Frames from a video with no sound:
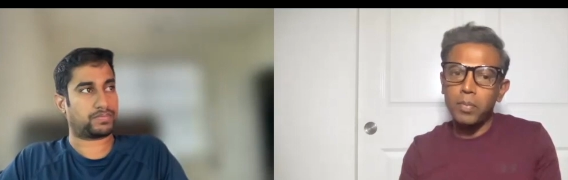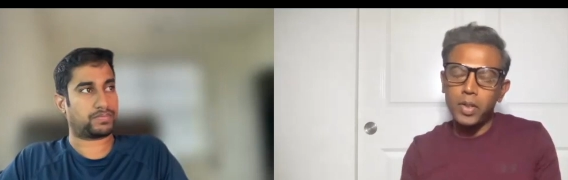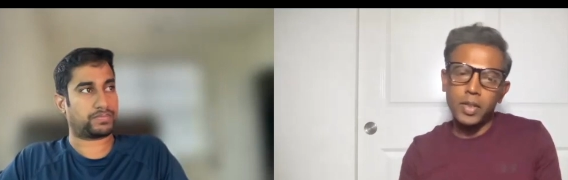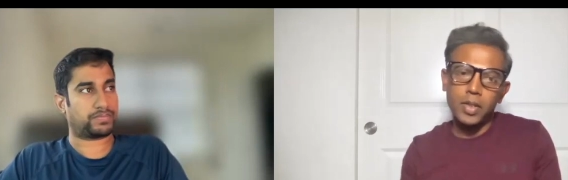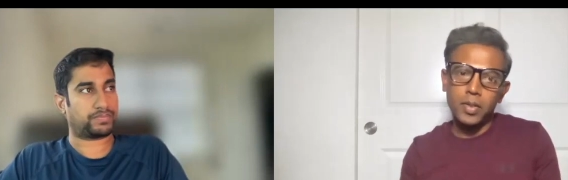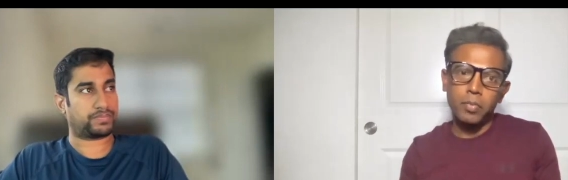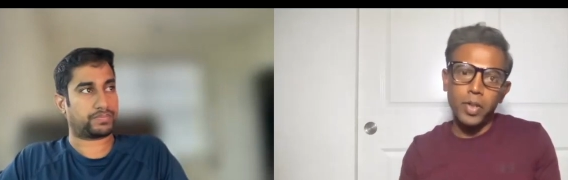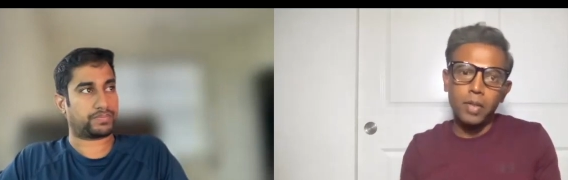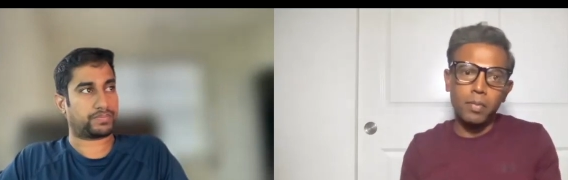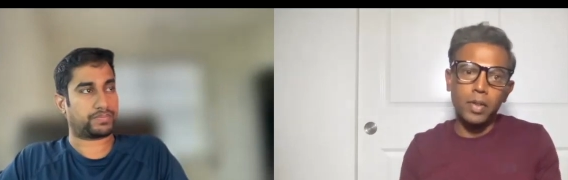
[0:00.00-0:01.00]
Speaker 1: person to
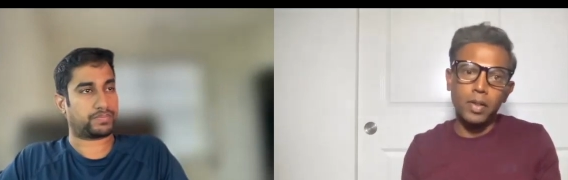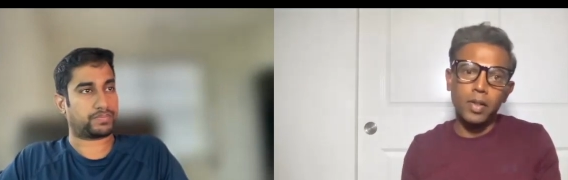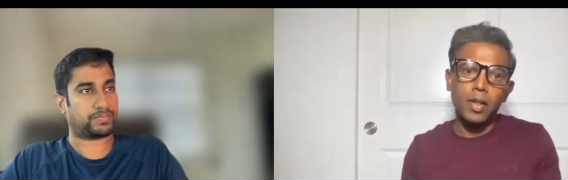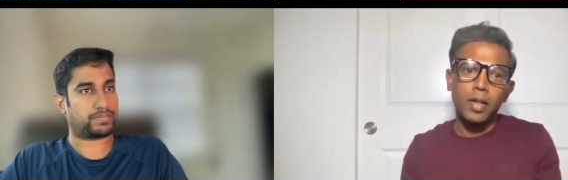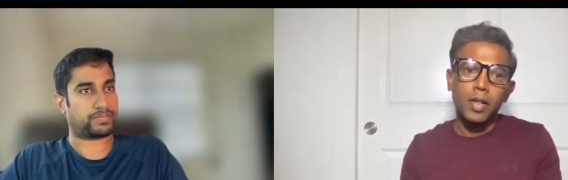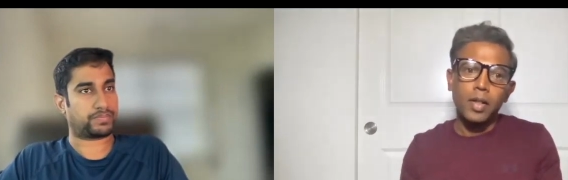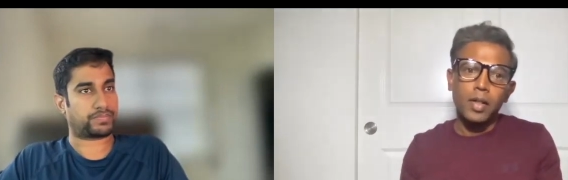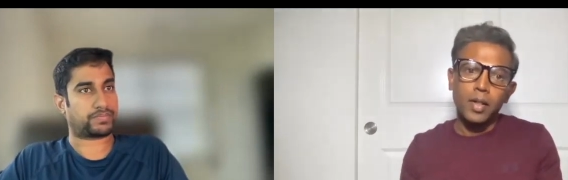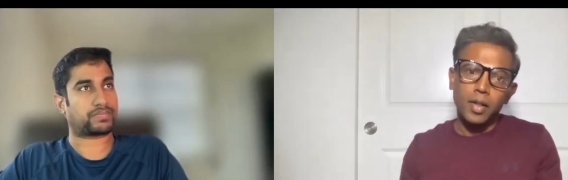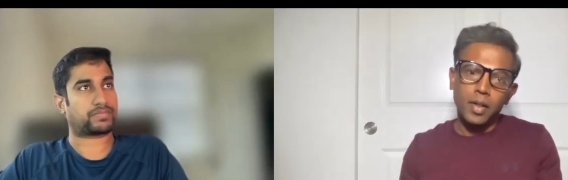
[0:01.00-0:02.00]
become a
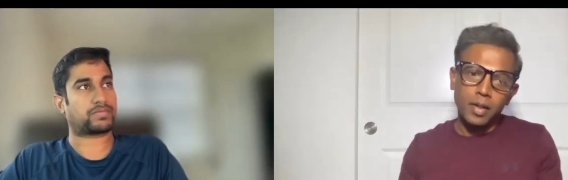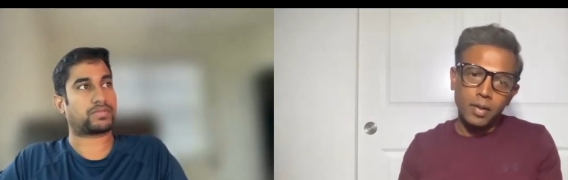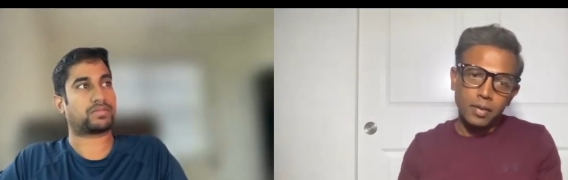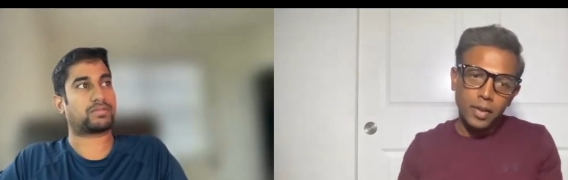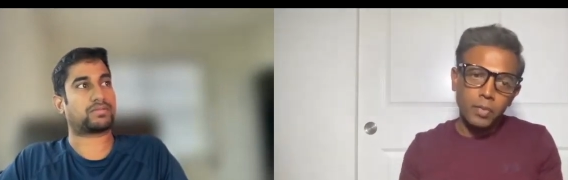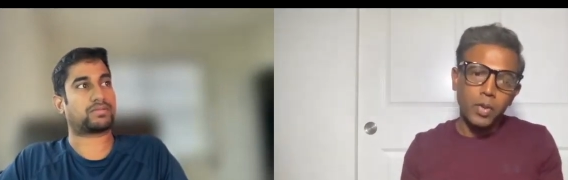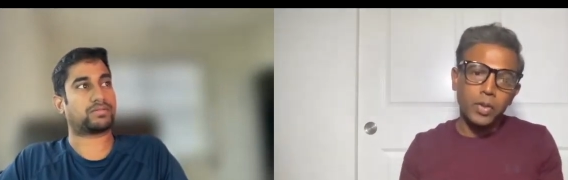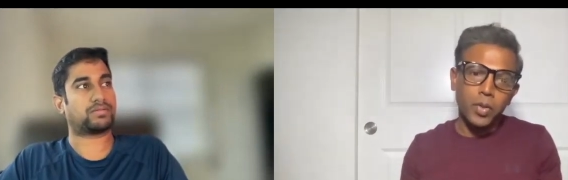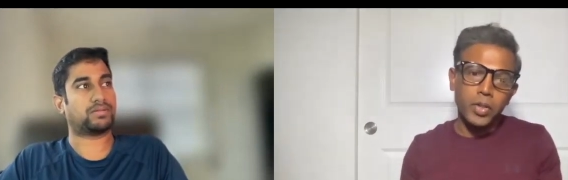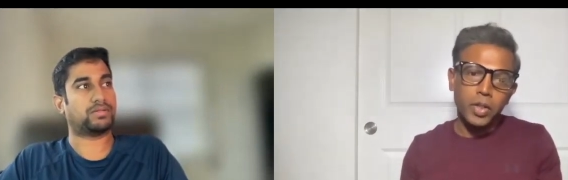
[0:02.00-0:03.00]
uh,
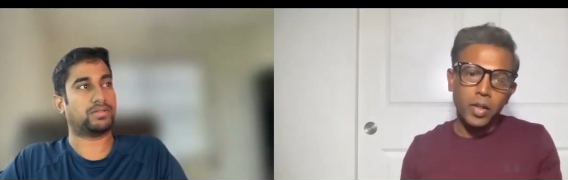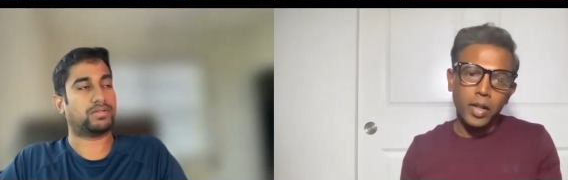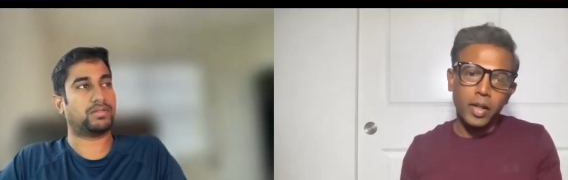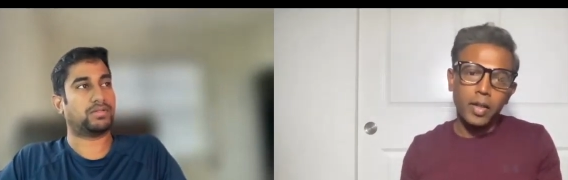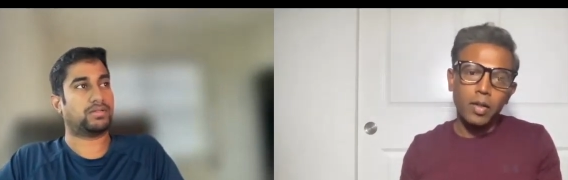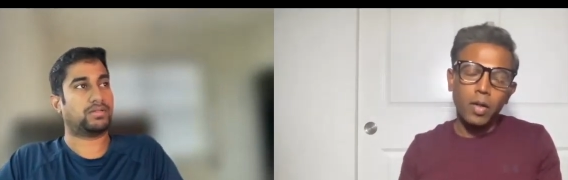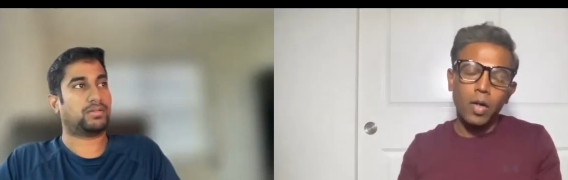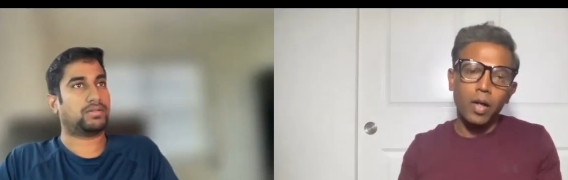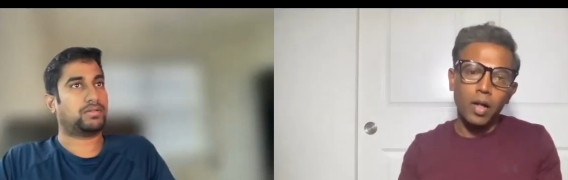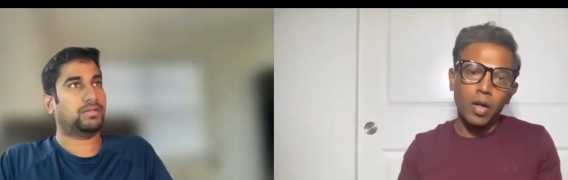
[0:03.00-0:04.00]
network solution architect
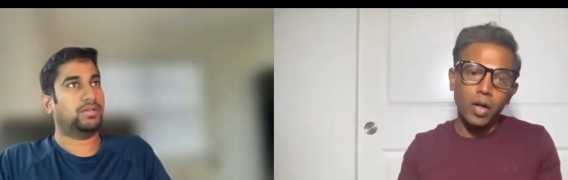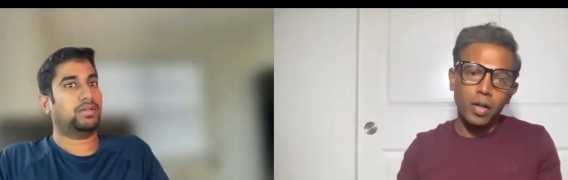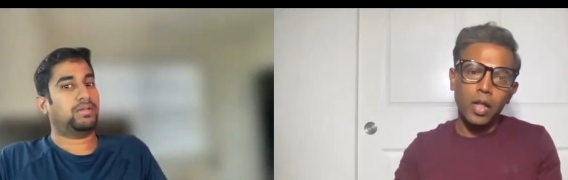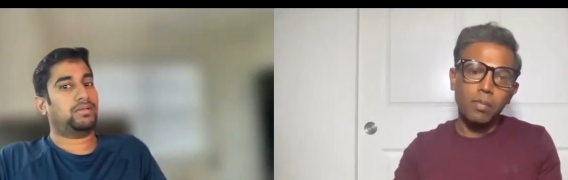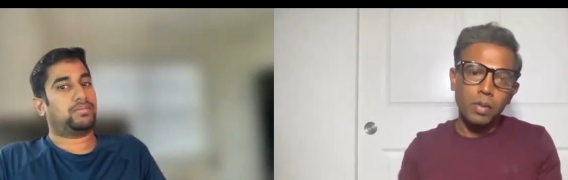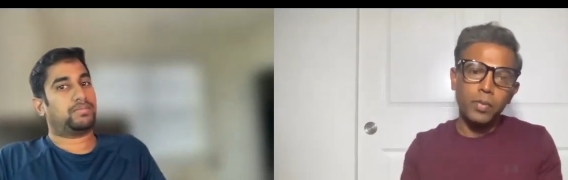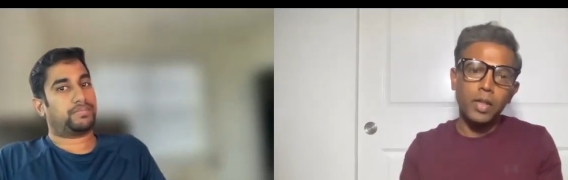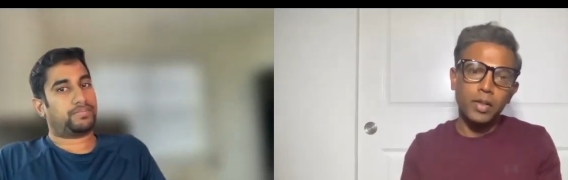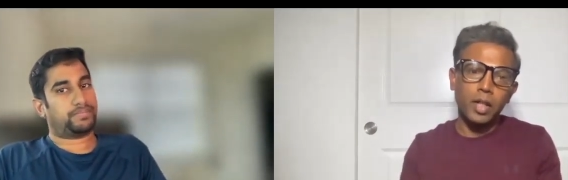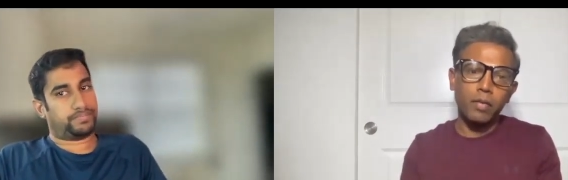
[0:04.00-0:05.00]
or on top of
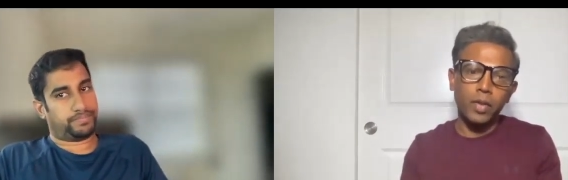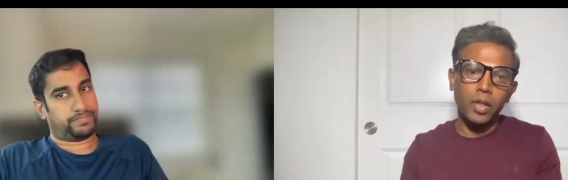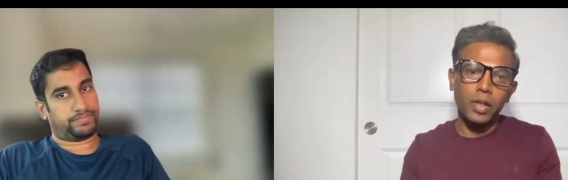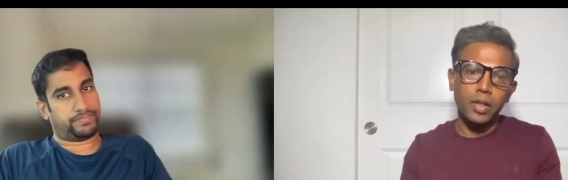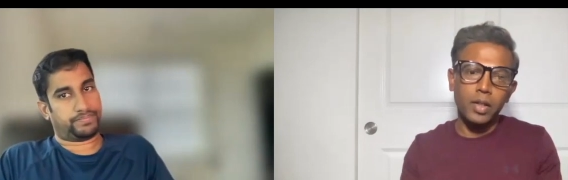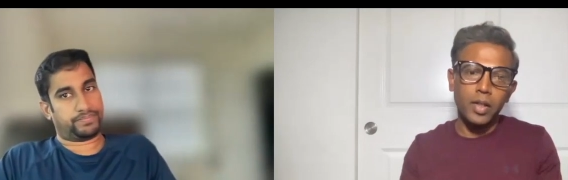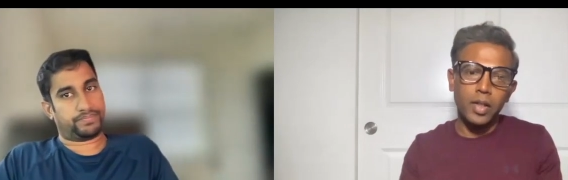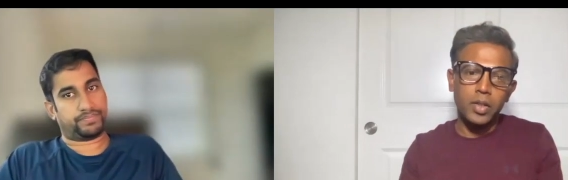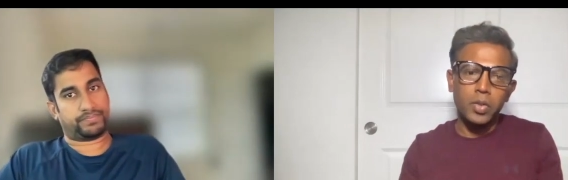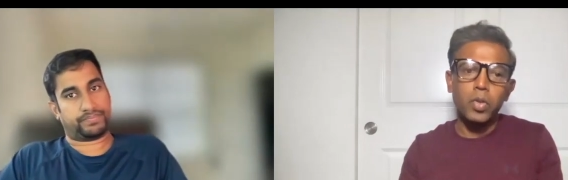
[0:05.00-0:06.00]
that certificate
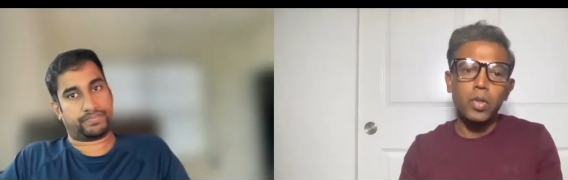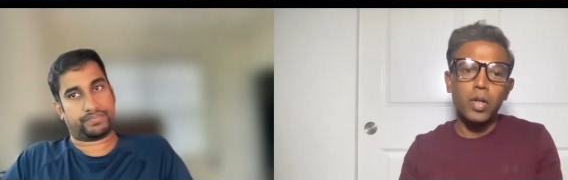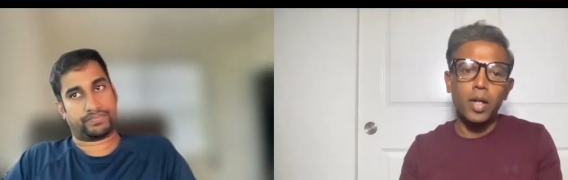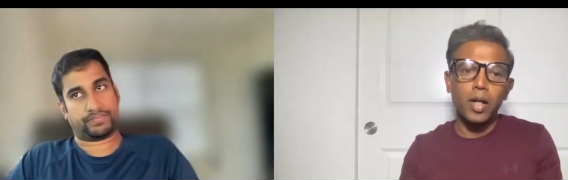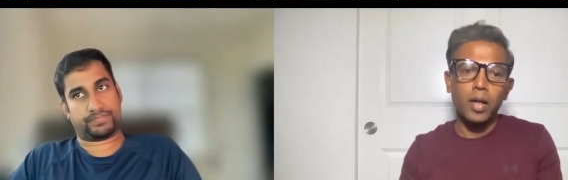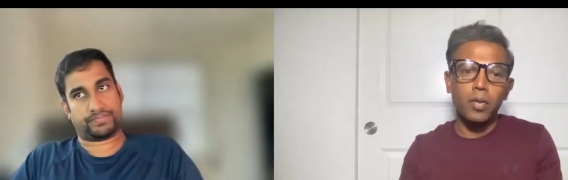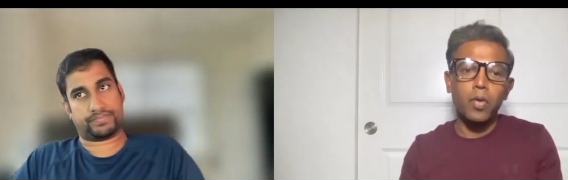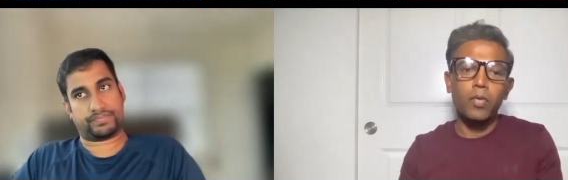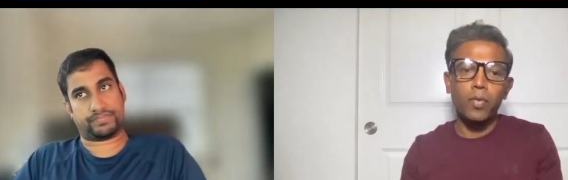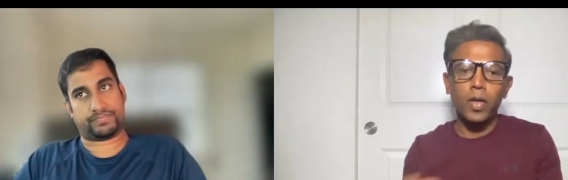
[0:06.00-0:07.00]
he should uh,
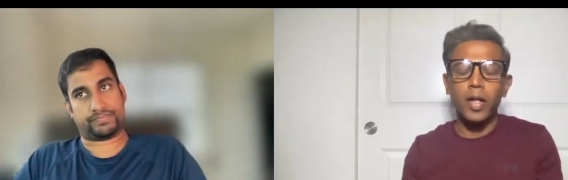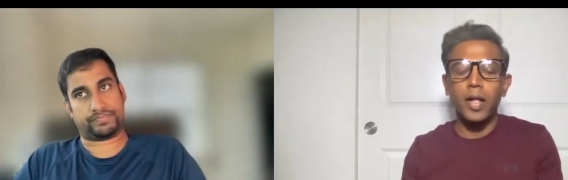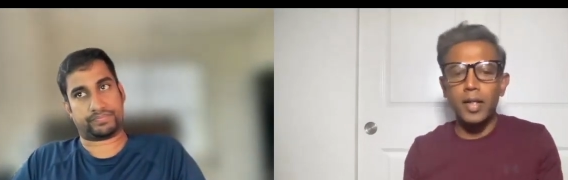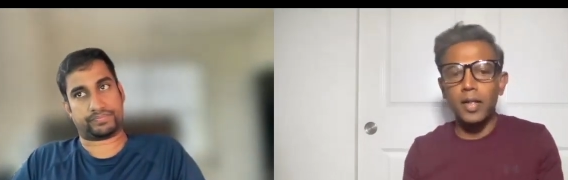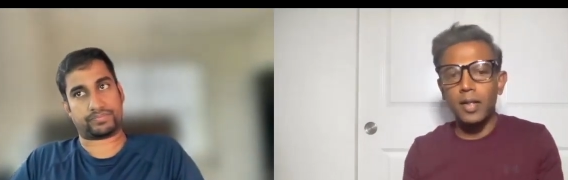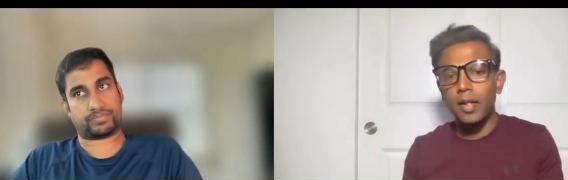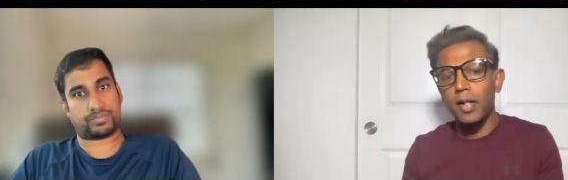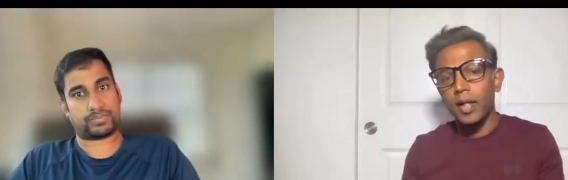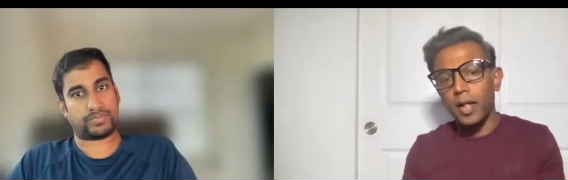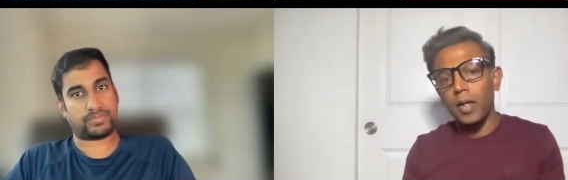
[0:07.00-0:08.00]
go for any
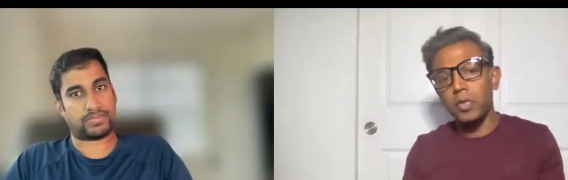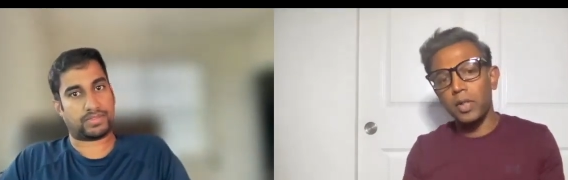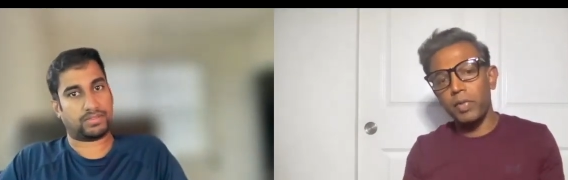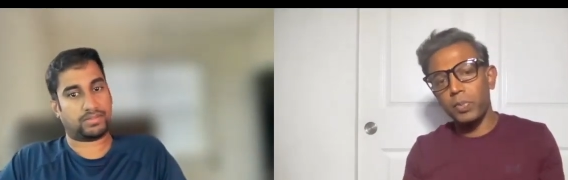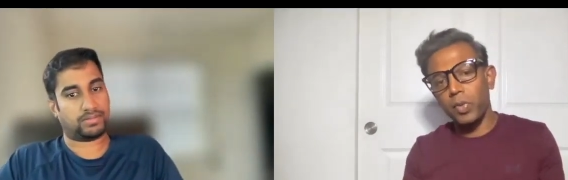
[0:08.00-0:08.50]
cloud service